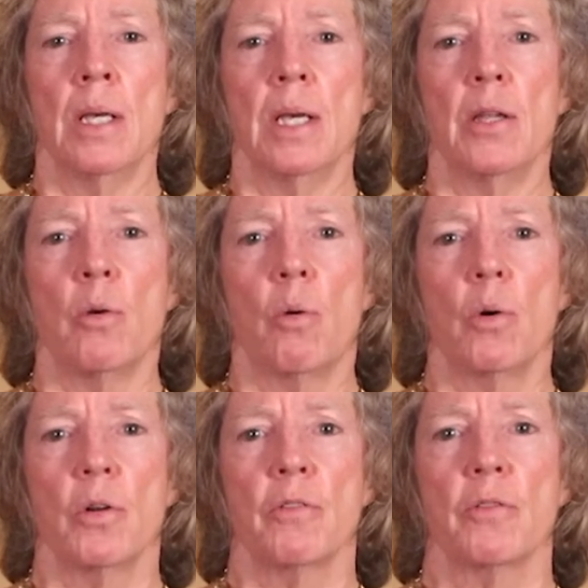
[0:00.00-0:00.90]
In
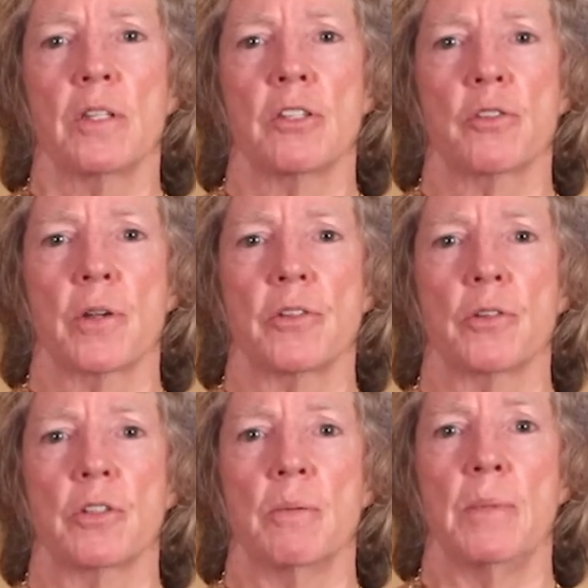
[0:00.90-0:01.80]
order for the
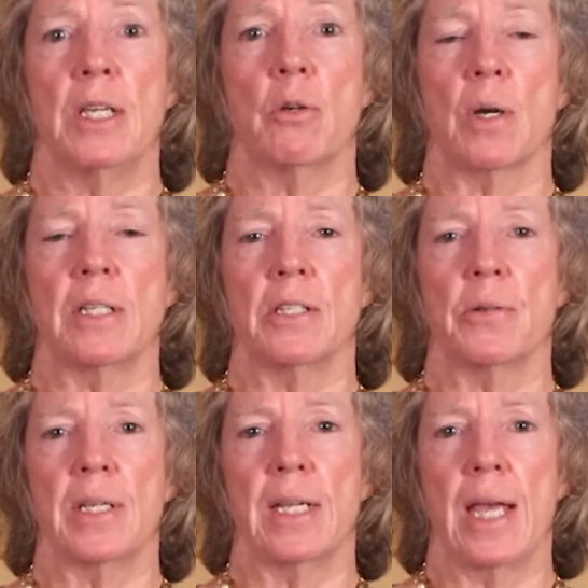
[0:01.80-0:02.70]
stressor to meet
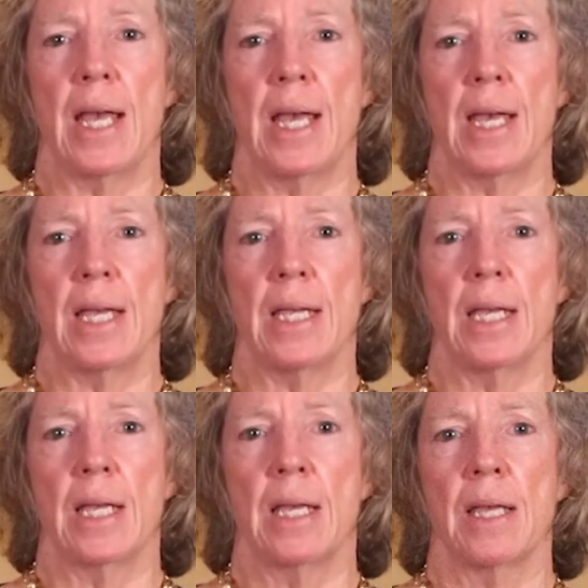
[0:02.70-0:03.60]
criterion A,
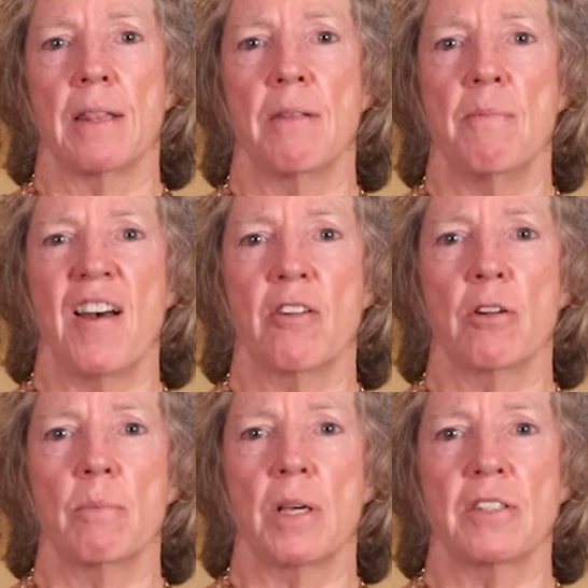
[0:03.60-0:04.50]
the
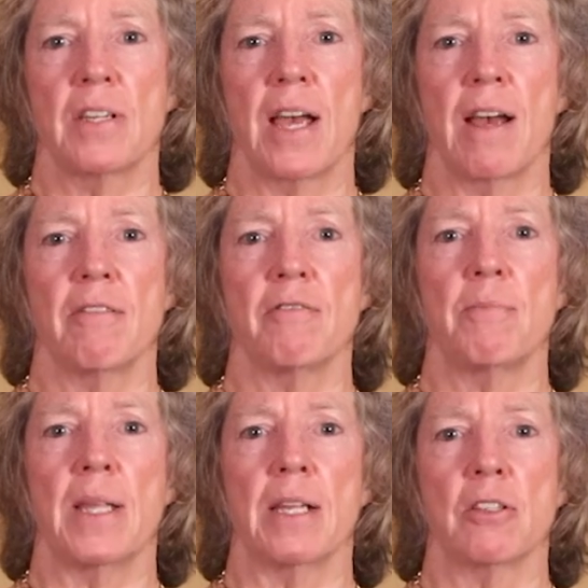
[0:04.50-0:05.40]
veteran must have
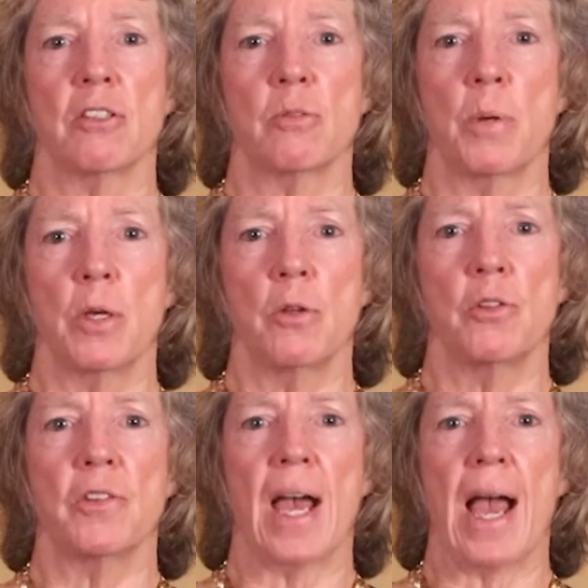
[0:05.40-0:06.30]
been
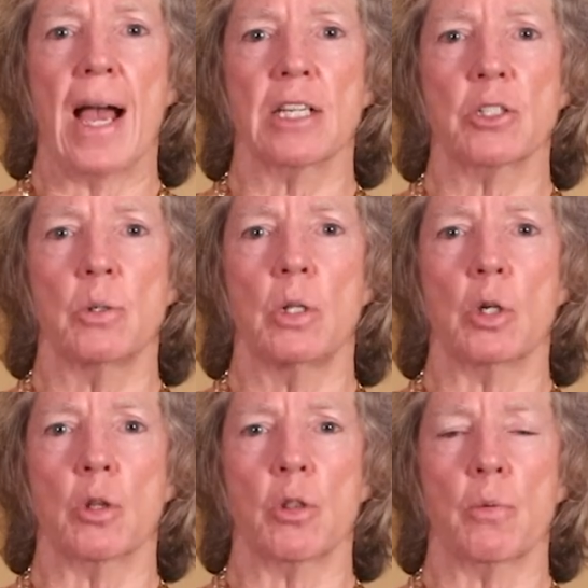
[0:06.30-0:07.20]
exposed to actual
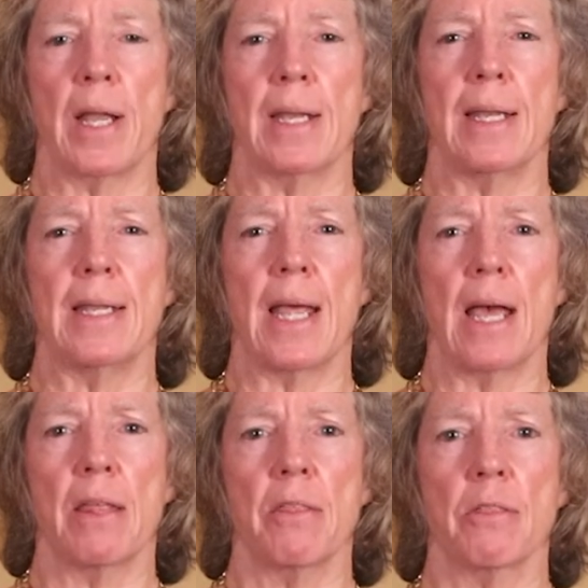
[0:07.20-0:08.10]
or threatened
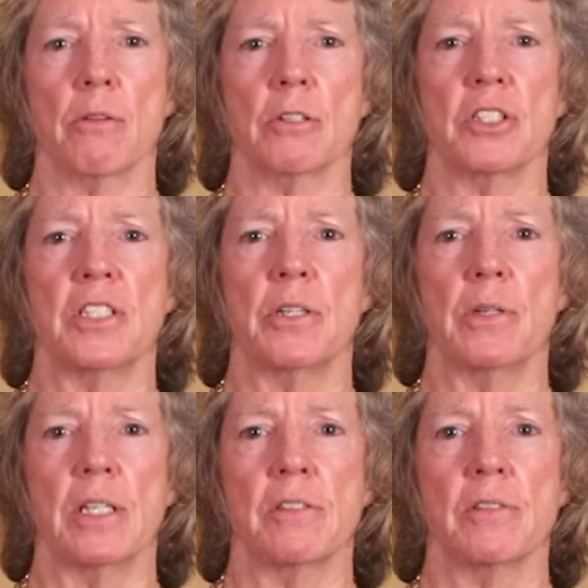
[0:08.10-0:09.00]
death or
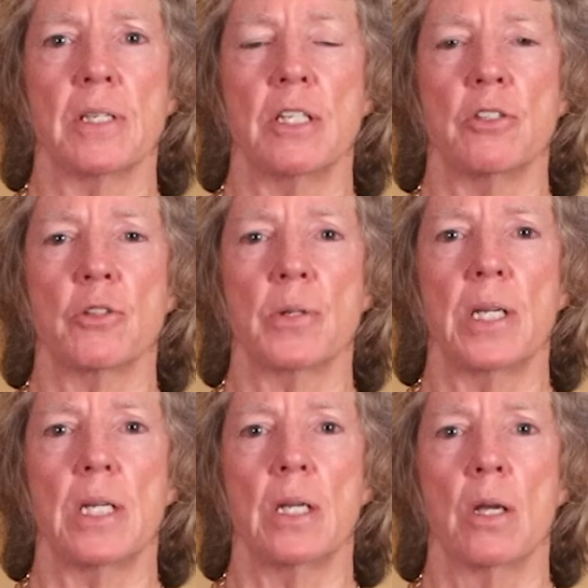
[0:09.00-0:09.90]
serious
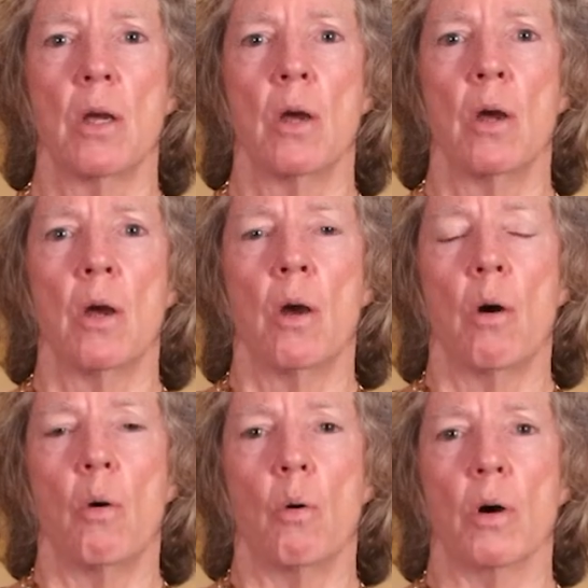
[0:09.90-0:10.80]
injury
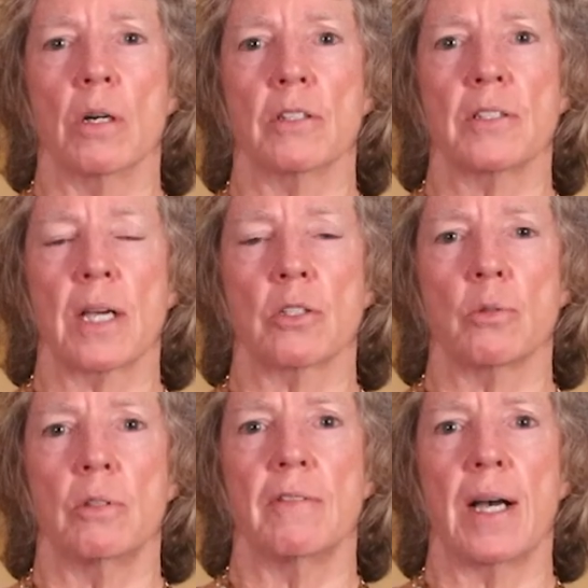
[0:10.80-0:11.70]
or
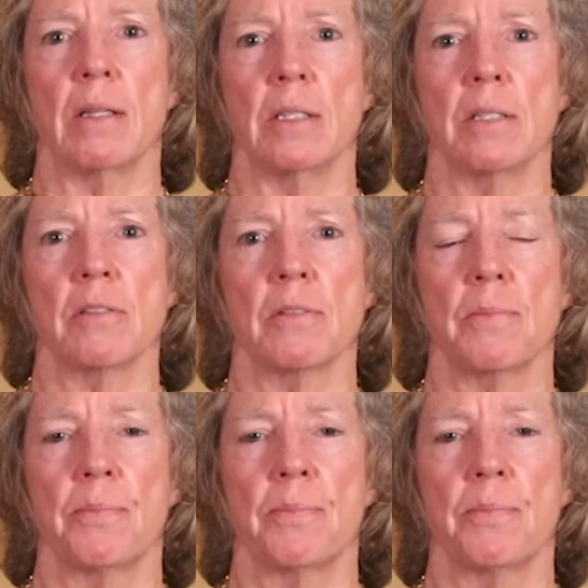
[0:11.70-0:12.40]
sexual violence.